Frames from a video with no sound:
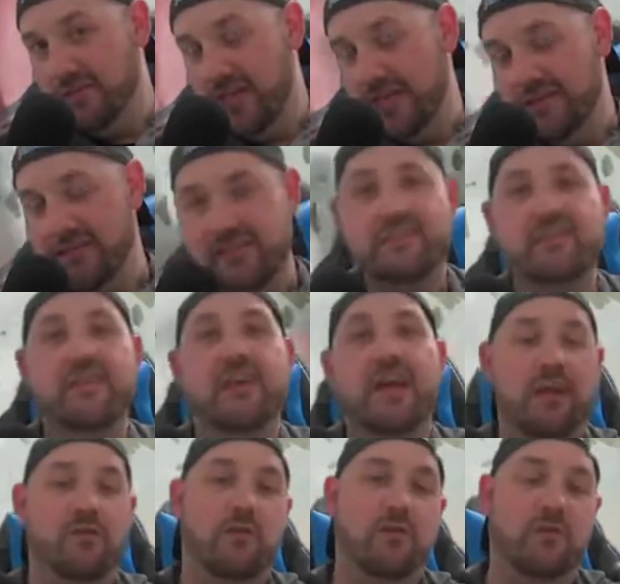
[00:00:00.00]
changelings,
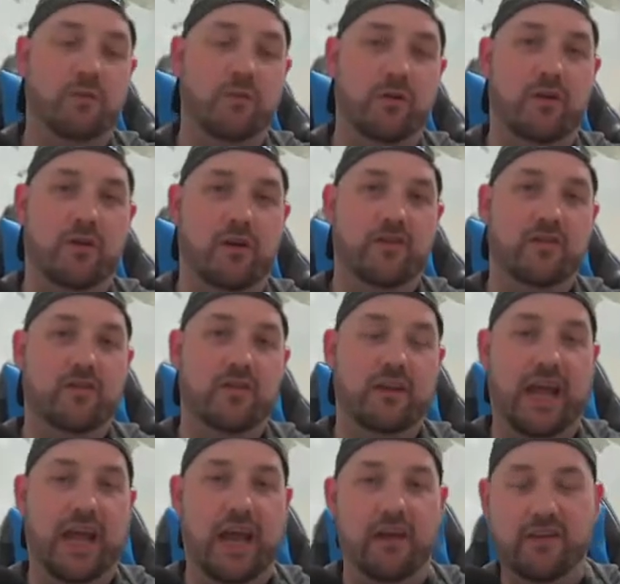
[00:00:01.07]
as well as Burakos
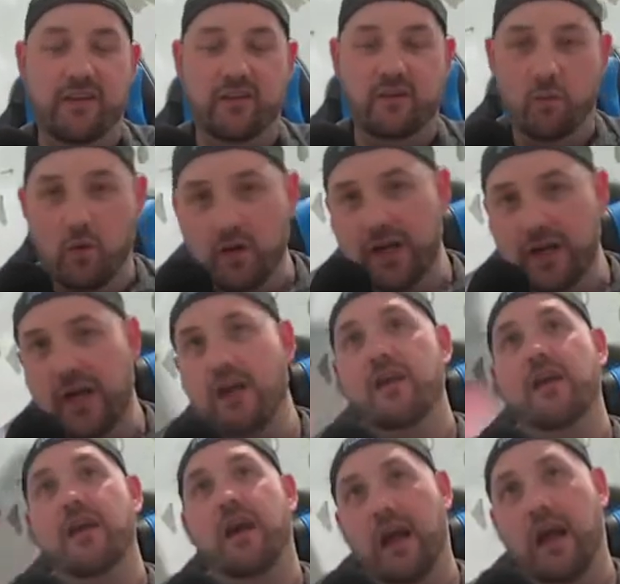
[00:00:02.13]
counts as a warrior,
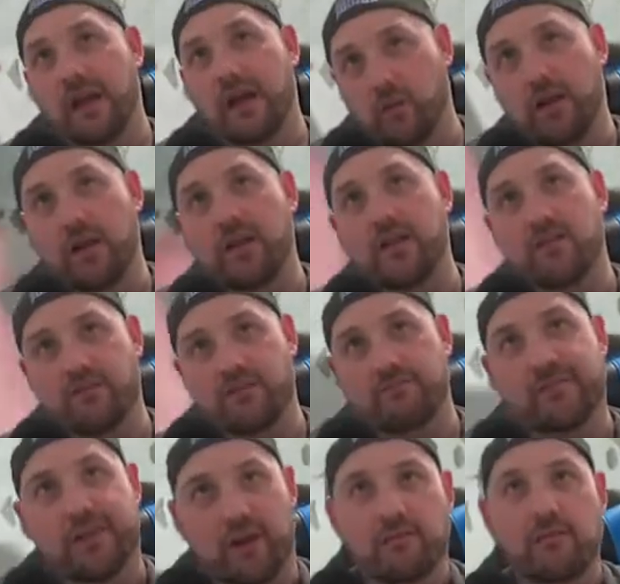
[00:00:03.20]
as well as,
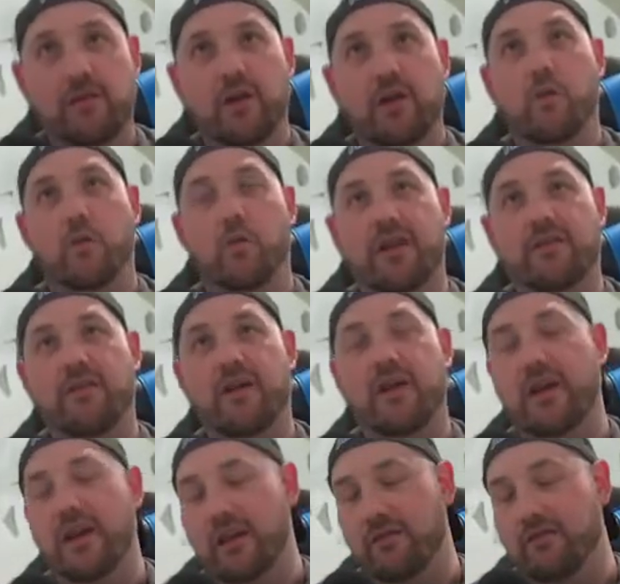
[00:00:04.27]
you know,
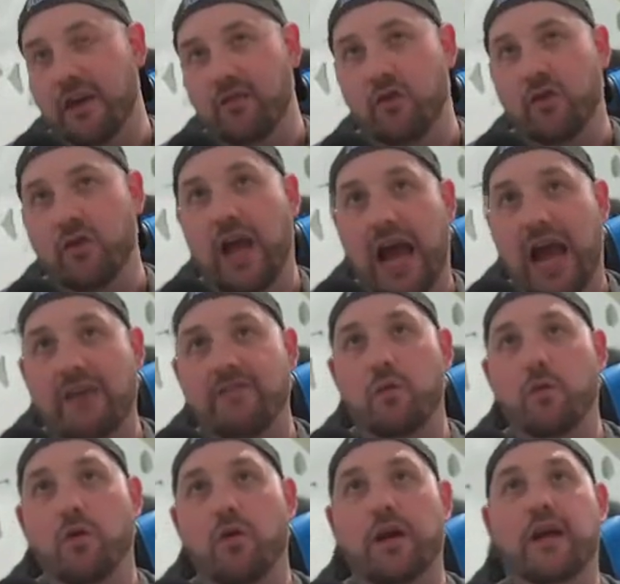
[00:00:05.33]
whatever, if I do have a
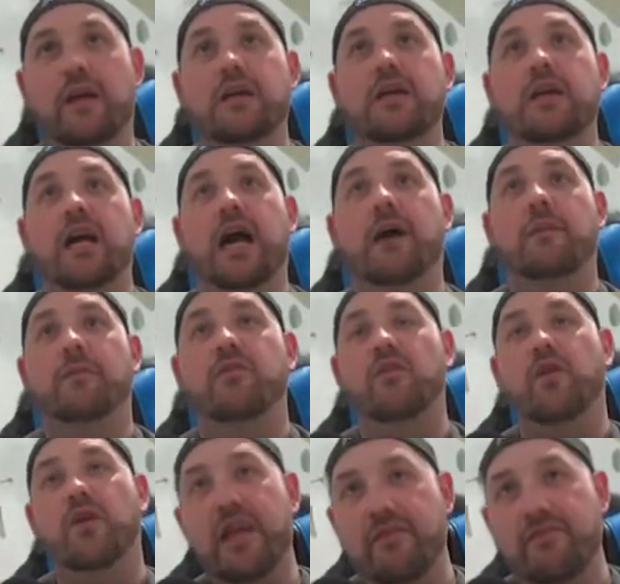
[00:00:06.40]
warrior. Um,
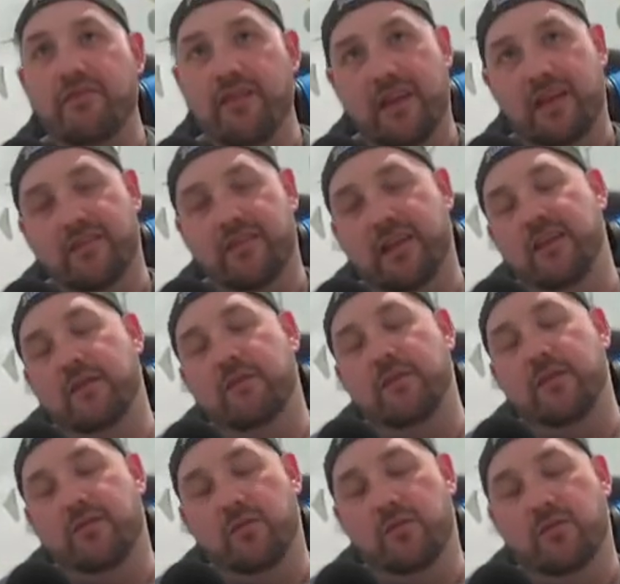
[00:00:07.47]
so if any of that
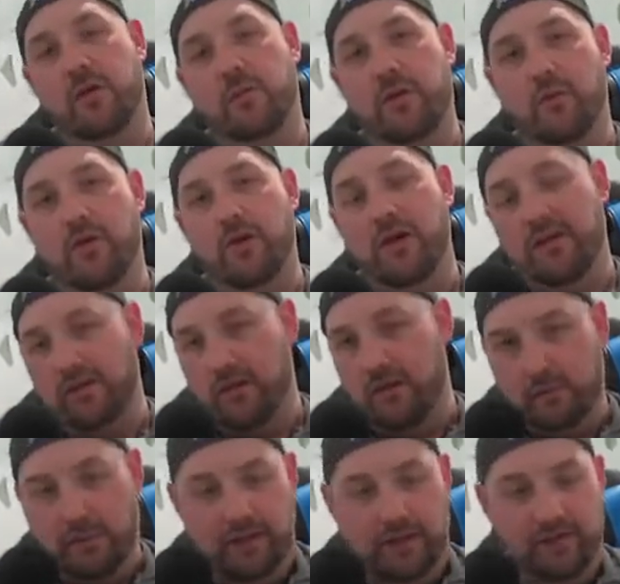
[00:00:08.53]
damage was dealt by warrior, it's going to
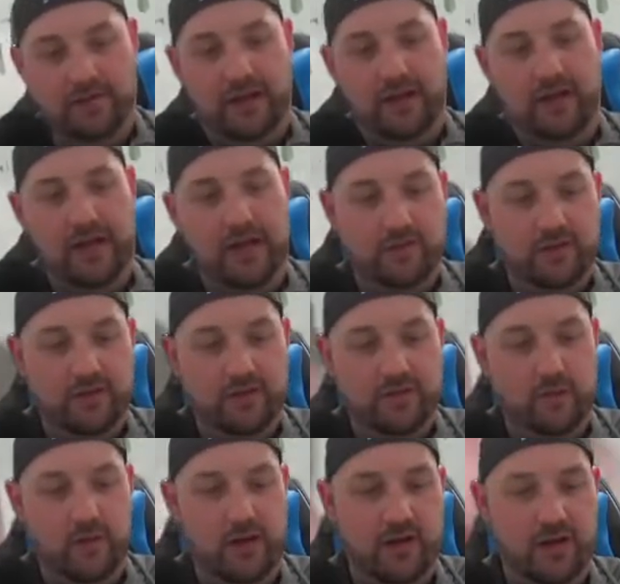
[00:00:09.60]
replace that card, which is
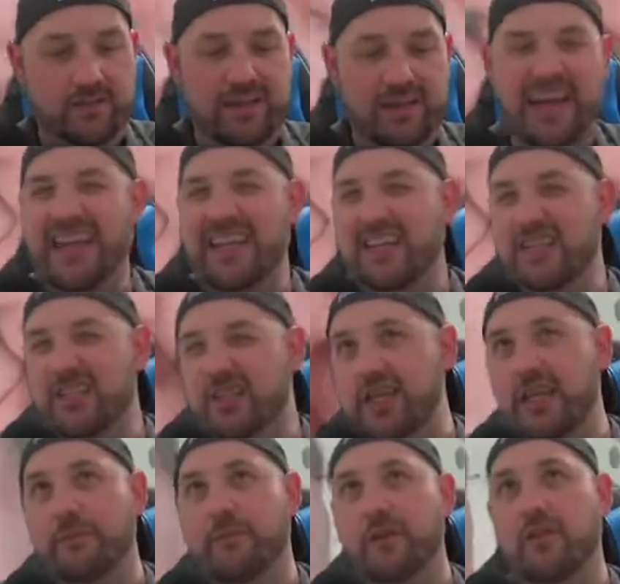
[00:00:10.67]
quite nice, and it's
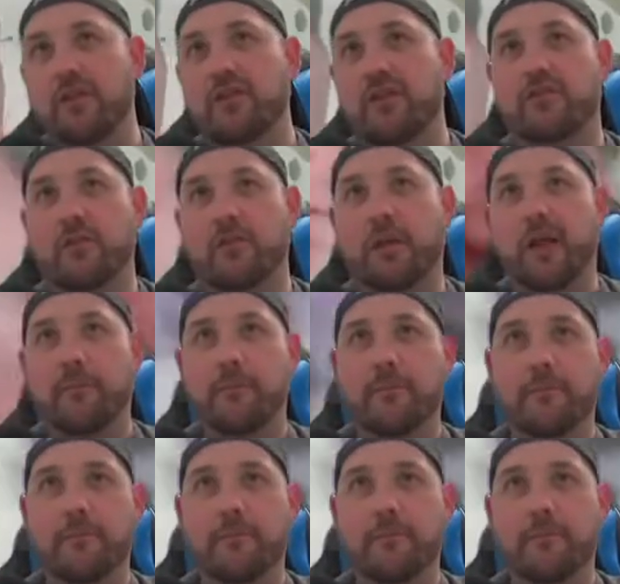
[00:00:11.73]
cheap. You know, it's only two mana.